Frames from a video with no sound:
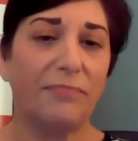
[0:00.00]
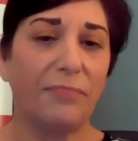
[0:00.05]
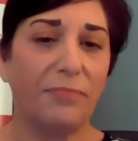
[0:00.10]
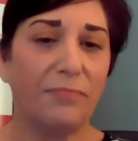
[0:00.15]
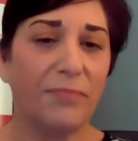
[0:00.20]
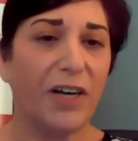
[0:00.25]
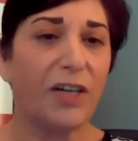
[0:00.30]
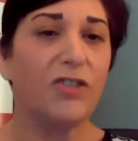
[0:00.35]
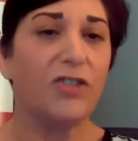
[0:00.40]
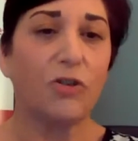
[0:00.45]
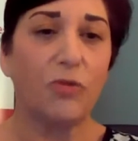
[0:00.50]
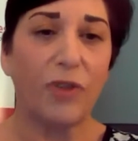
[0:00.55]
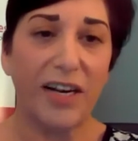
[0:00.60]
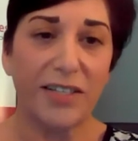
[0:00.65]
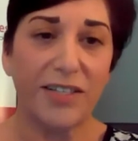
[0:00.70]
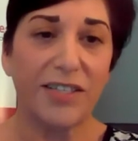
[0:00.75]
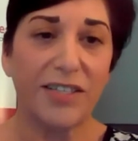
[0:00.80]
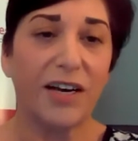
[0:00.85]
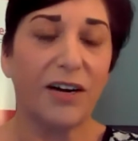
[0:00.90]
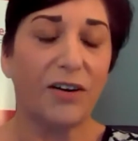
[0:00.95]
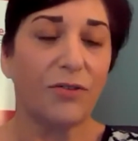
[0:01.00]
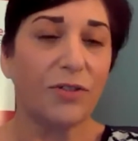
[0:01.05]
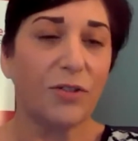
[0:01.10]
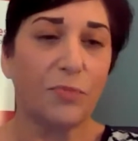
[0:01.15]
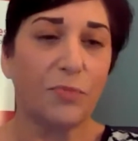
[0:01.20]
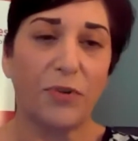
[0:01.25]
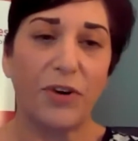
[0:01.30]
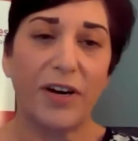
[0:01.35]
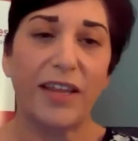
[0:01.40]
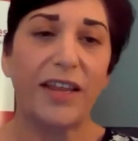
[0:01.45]
address those,
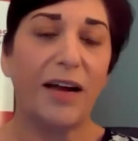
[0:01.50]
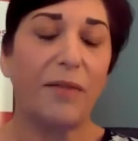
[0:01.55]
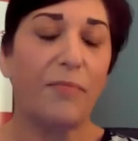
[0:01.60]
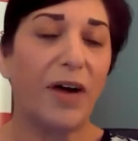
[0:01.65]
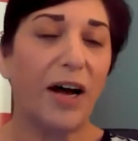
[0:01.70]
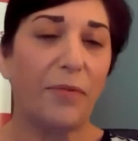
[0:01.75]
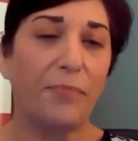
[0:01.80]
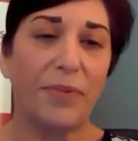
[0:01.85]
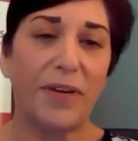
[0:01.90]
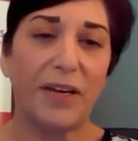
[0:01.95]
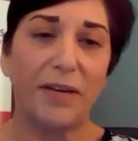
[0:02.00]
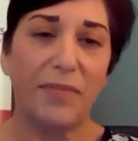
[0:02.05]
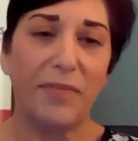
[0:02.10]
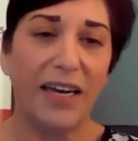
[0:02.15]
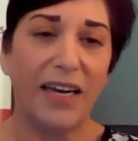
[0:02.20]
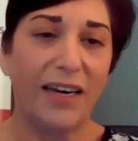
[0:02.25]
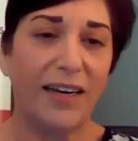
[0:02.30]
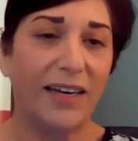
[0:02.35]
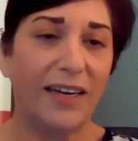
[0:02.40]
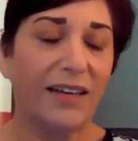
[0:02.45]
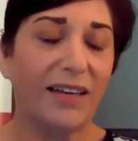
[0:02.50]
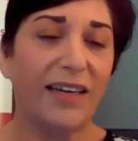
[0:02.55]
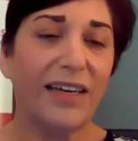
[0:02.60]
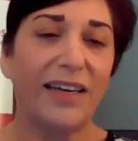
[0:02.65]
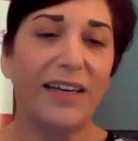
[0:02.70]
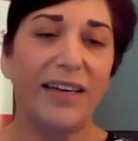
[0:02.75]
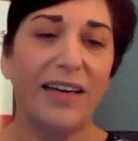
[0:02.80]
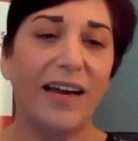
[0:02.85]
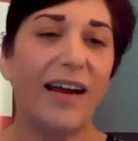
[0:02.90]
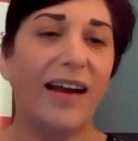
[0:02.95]
bring them up
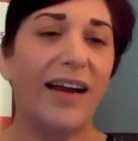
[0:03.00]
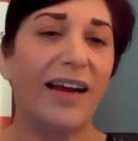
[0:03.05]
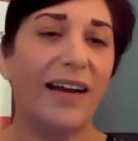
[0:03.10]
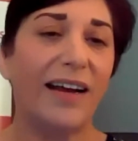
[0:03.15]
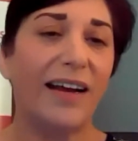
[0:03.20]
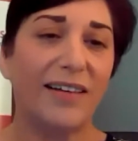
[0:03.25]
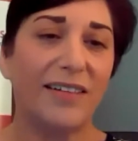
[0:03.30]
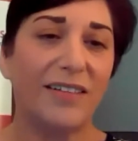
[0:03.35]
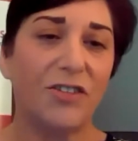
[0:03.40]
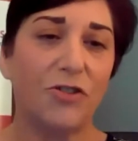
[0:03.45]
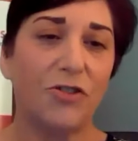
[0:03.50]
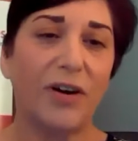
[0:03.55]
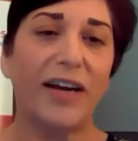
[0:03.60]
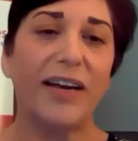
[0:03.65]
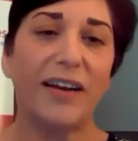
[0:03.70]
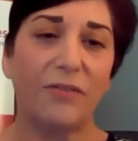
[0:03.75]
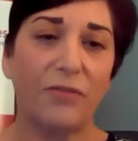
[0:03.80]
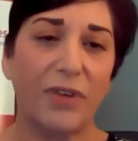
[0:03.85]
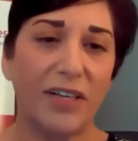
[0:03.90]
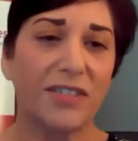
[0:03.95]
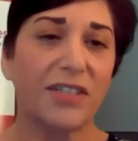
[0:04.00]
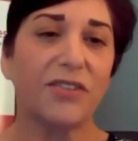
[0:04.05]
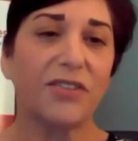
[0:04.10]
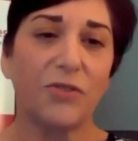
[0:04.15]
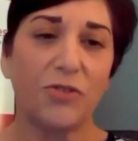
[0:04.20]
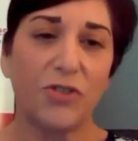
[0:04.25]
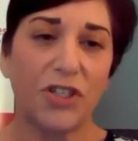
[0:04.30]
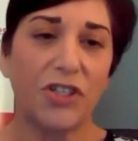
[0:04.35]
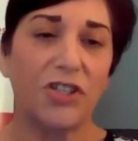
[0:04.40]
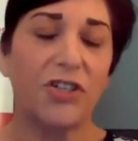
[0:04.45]
immediately and try and get
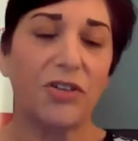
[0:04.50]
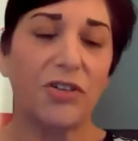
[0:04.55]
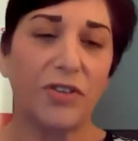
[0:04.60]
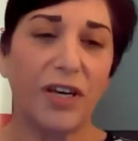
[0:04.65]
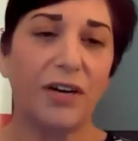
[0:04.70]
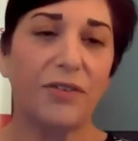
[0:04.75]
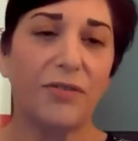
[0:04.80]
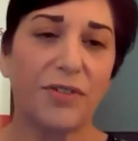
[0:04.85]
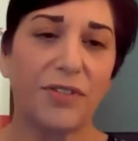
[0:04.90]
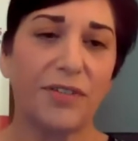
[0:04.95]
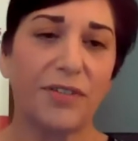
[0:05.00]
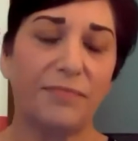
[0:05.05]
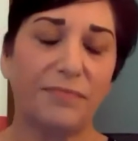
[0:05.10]
resolution to those.